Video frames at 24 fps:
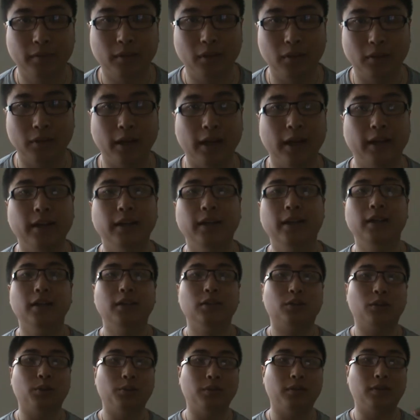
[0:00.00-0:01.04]
Okay,
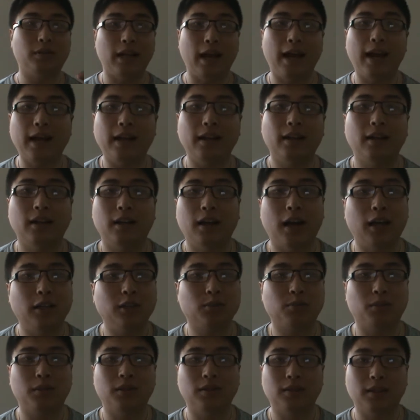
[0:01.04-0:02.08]
so with that, I
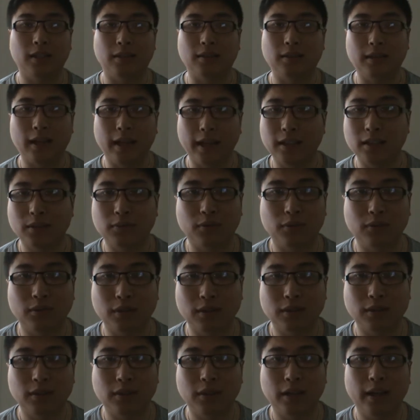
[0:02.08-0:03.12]
just want to say thanks for
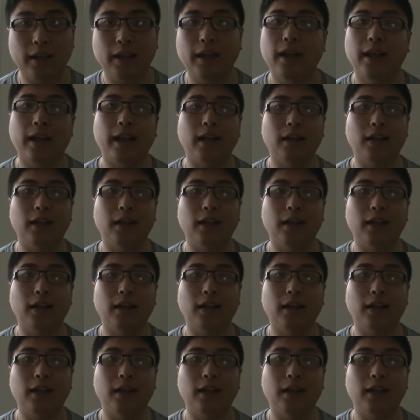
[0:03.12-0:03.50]
listening.